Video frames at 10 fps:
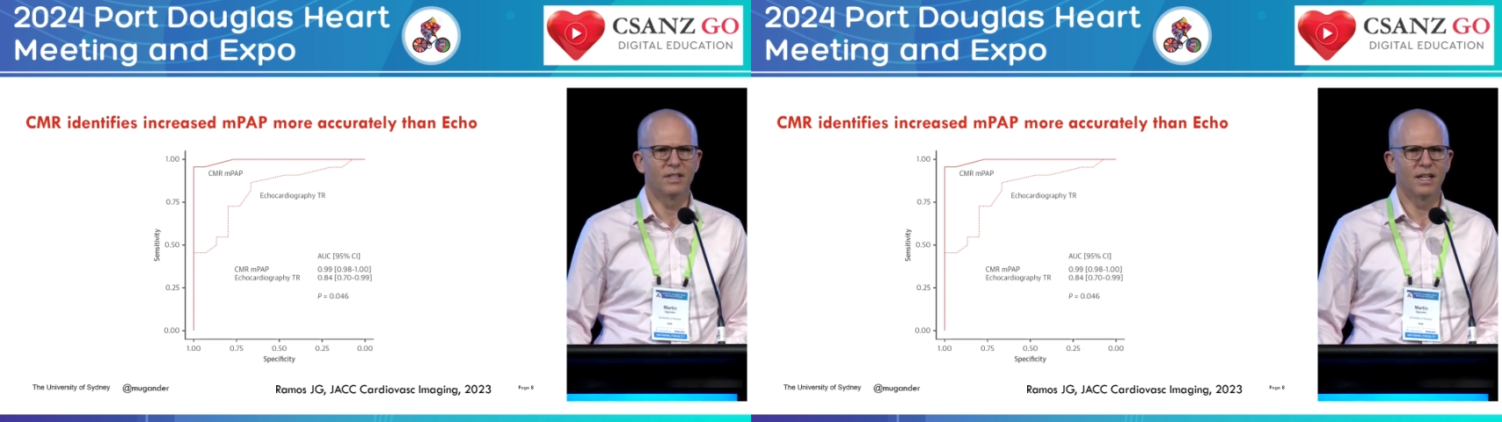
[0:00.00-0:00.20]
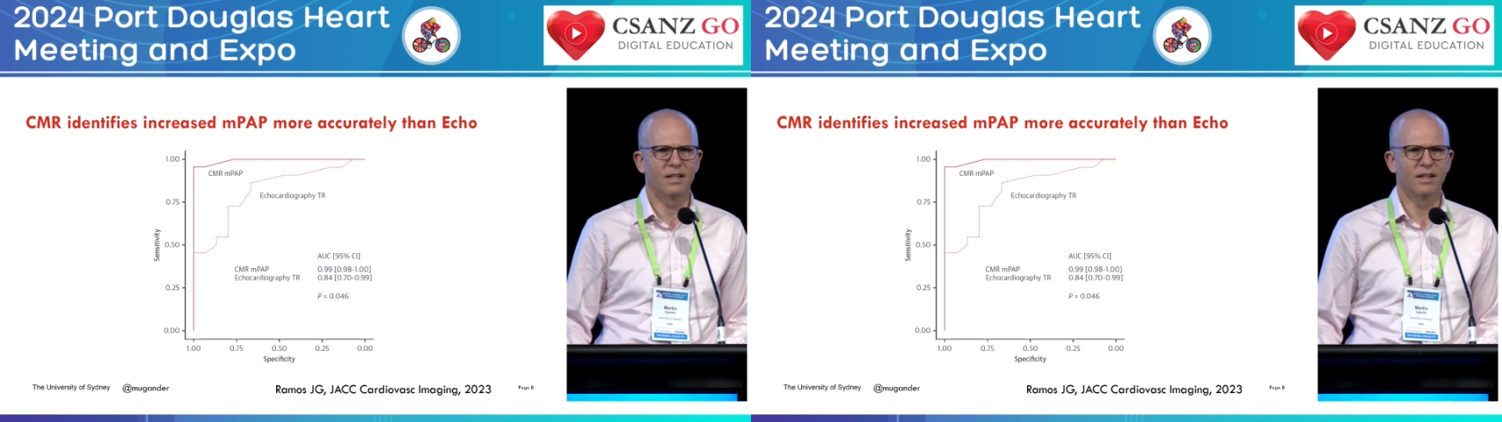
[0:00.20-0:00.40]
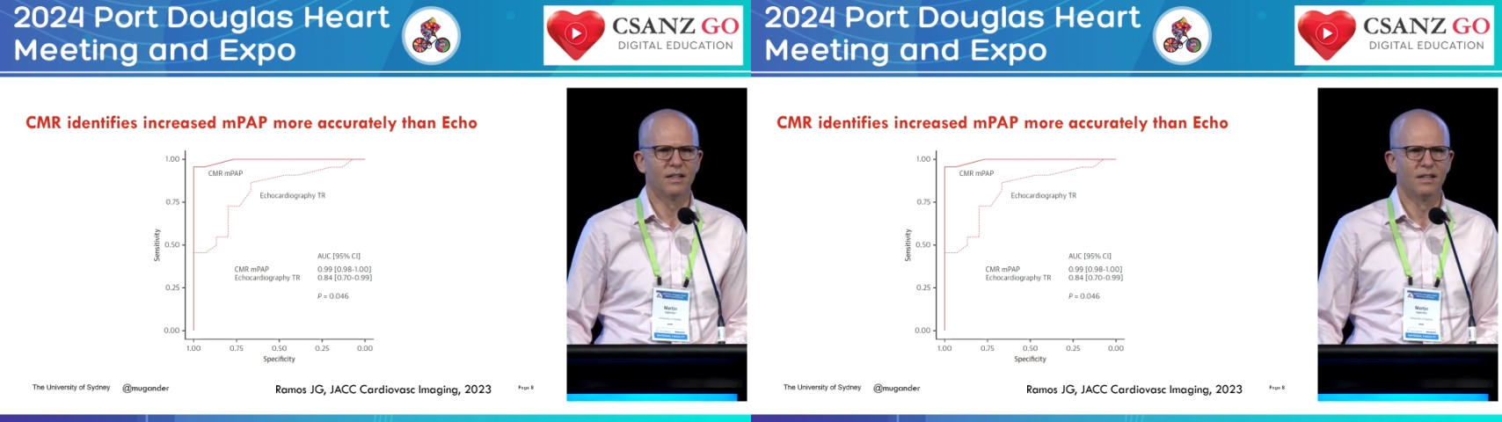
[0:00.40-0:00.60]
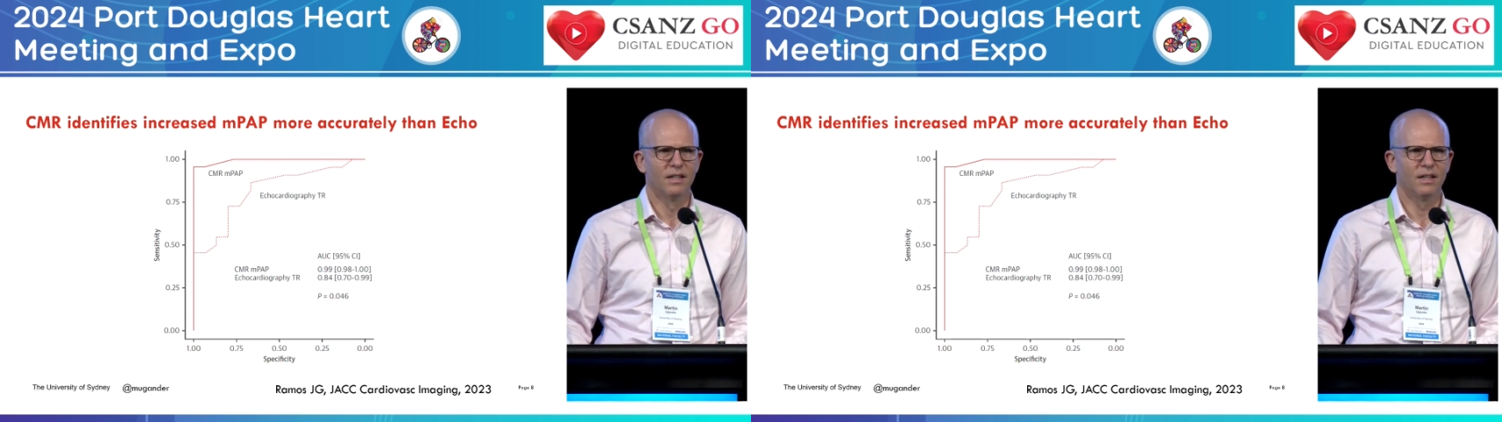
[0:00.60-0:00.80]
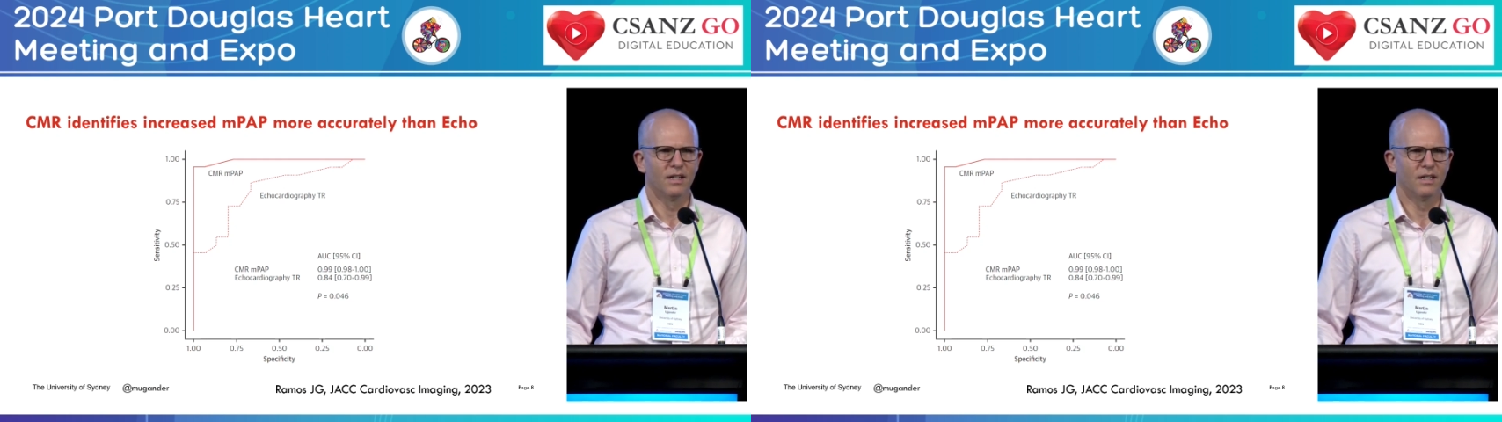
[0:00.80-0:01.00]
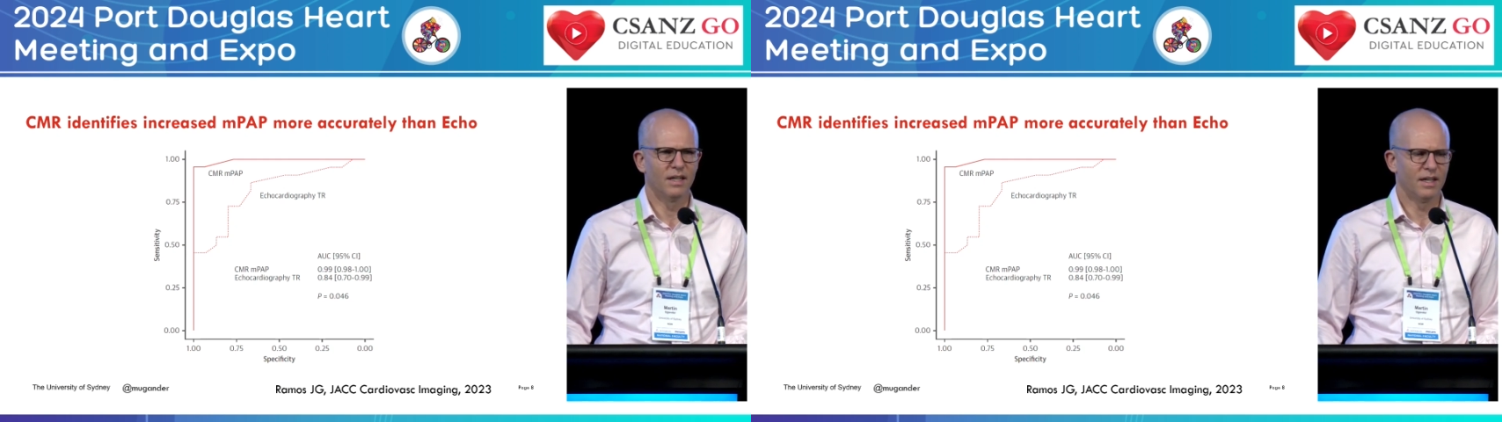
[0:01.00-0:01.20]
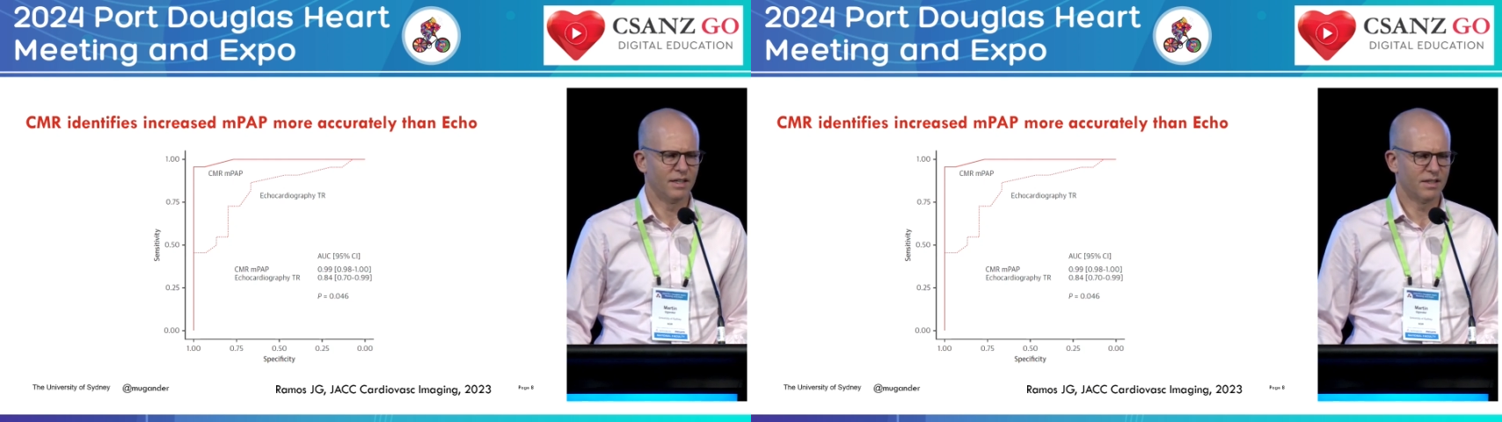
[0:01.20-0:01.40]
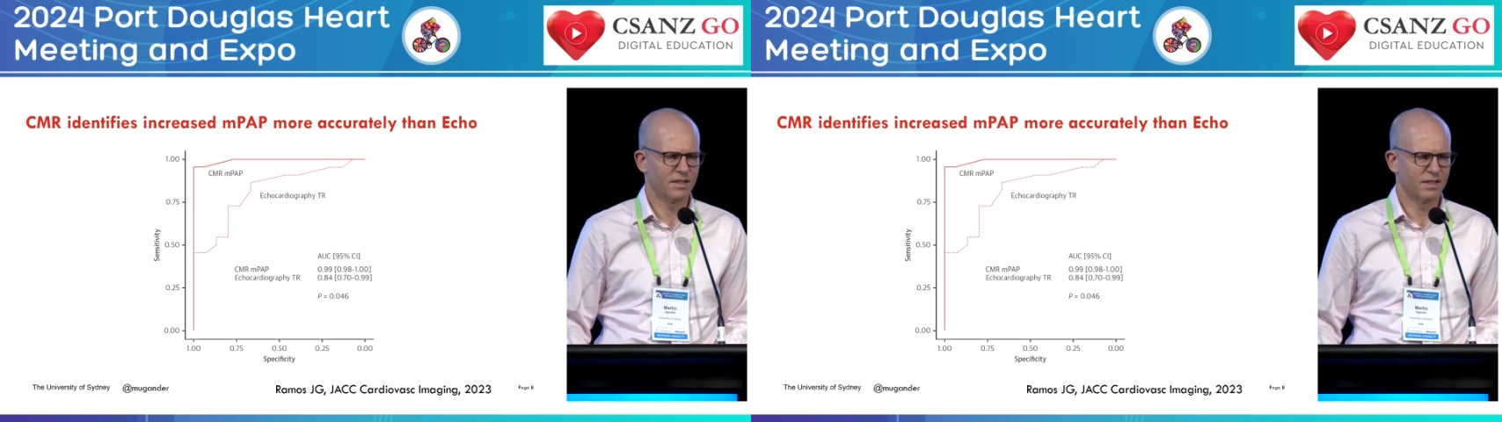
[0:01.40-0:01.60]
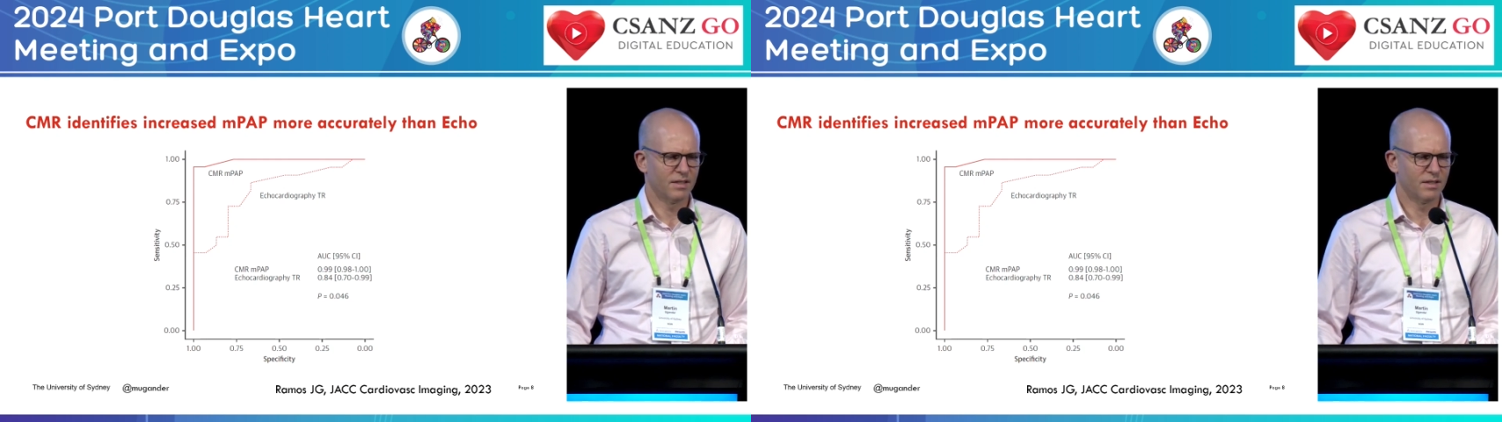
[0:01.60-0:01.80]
data, and it's